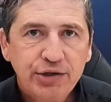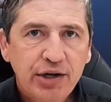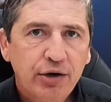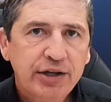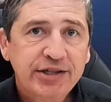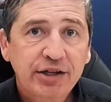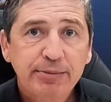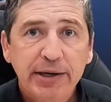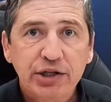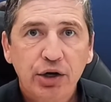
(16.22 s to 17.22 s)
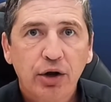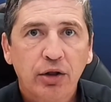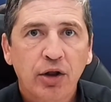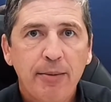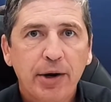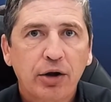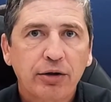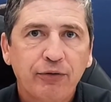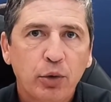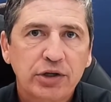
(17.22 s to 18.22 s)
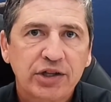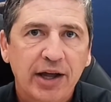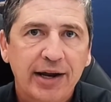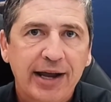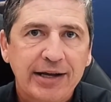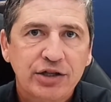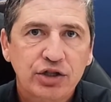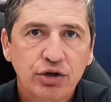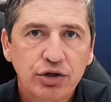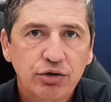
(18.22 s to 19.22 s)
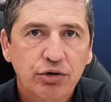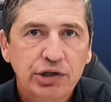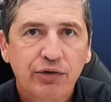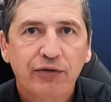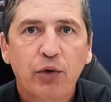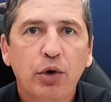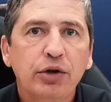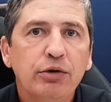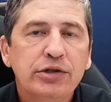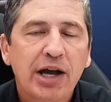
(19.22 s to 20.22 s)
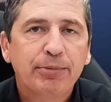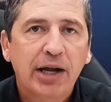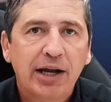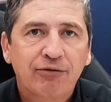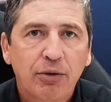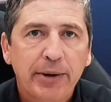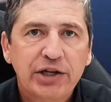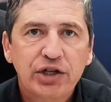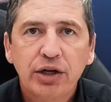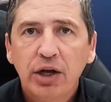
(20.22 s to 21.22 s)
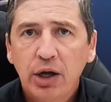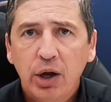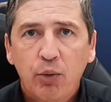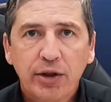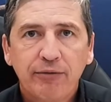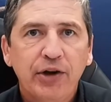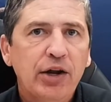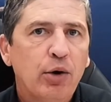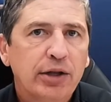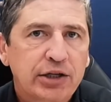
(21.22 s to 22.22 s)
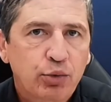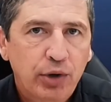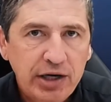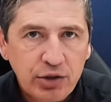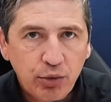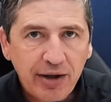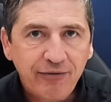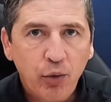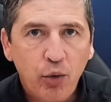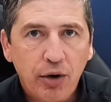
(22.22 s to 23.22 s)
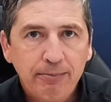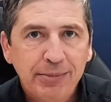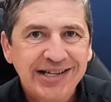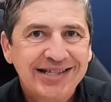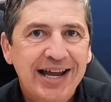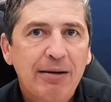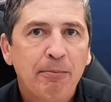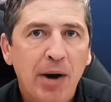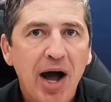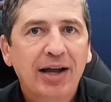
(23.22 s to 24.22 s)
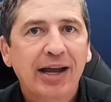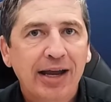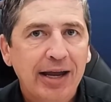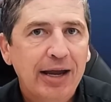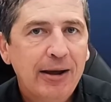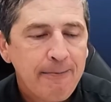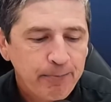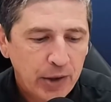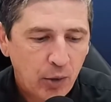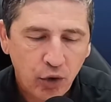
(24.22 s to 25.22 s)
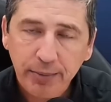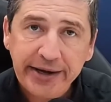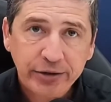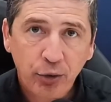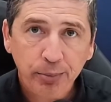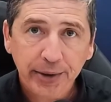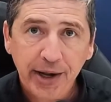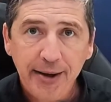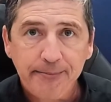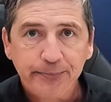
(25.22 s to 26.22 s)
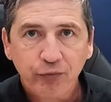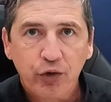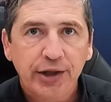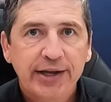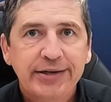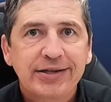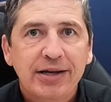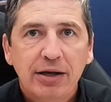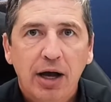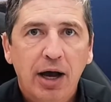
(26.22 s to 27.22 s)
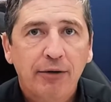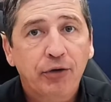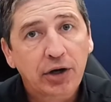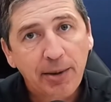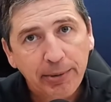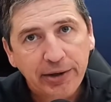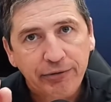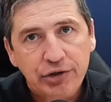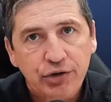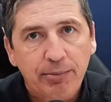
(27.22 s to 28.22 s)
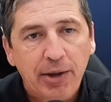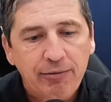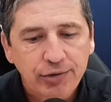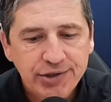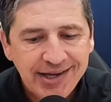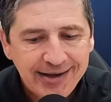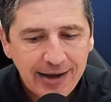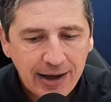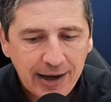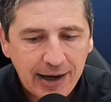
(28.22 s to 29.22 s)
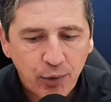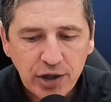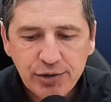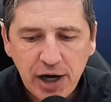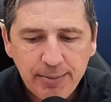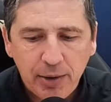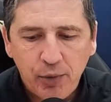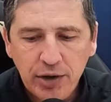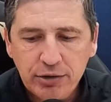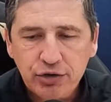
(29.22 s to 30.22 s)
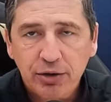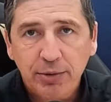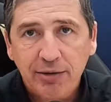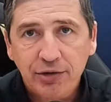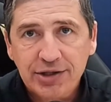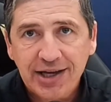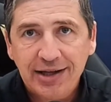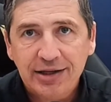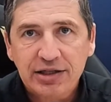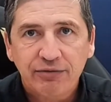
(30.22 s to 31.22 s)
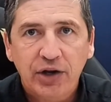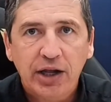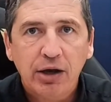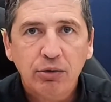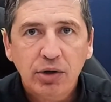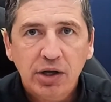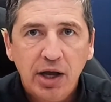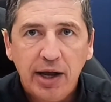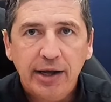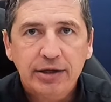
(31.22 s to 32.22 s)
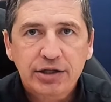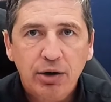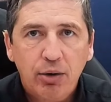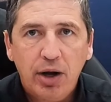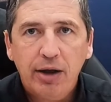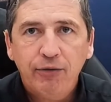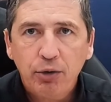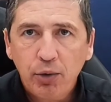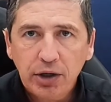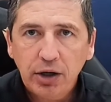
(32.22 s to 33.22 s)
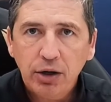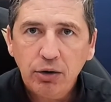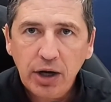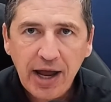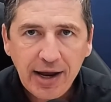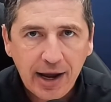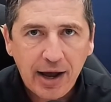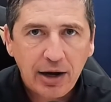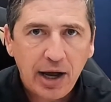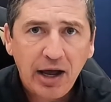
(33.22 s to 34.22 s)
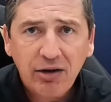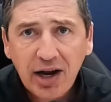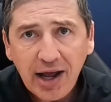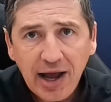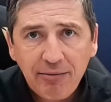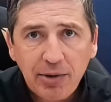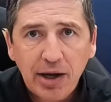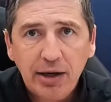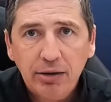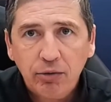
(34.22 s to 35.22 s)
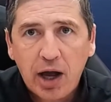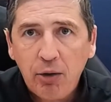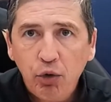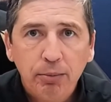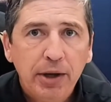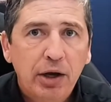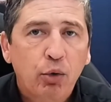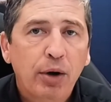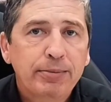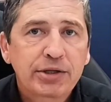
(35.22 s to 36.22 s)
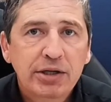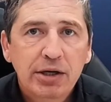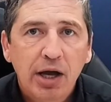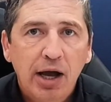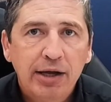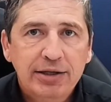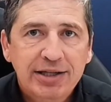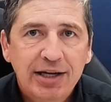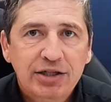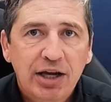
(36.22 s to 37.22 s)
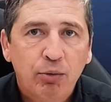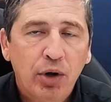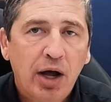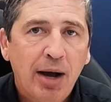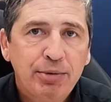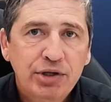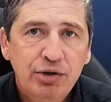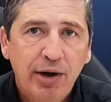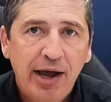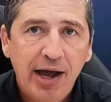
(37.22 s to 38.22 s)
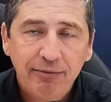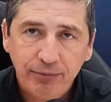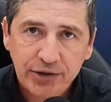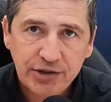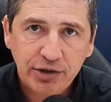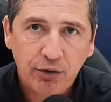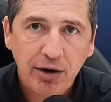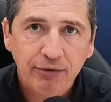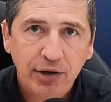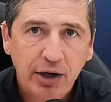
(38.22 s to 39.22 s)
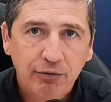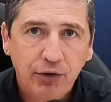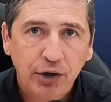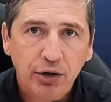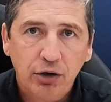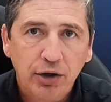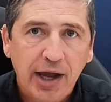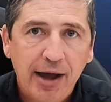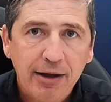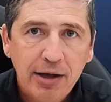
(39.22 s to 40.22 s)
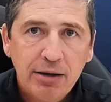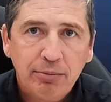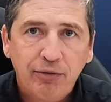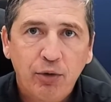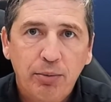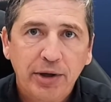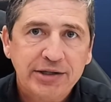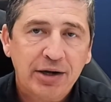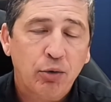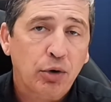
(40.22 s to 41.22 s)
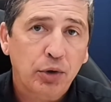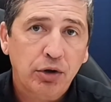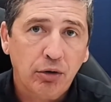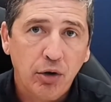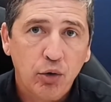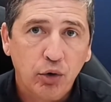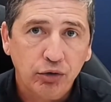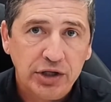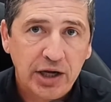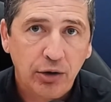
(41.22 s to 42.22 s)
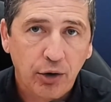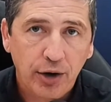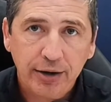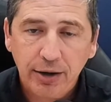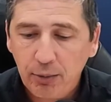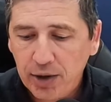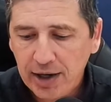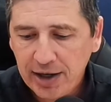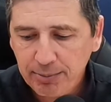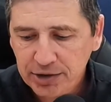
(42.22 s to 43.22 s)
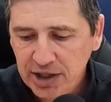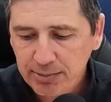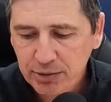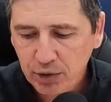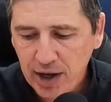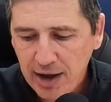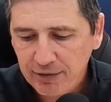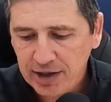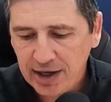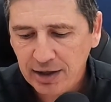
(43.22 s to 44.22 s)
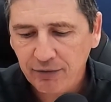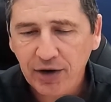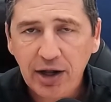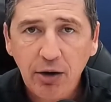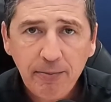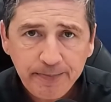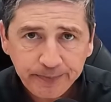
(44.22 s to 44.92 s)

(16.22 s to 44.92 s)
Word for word: Internet Sales Manager here at Long McArthur Ford, Salina, Kansas, your source for Ford news, update, and information with a video on the 2024 Mustang Mach E. Order banks are open up for these uh, for a couple different trim levels, and we're going to talk about one of those trim levels in this video. And so, uh, if you're wanting to know, hey, how, how can I have mine? How will it be equipped and such? And what options do I have? This is a great video for you to look at before placing that order with your local dealer. And uh, we got a couple tips we'll have at the end of the video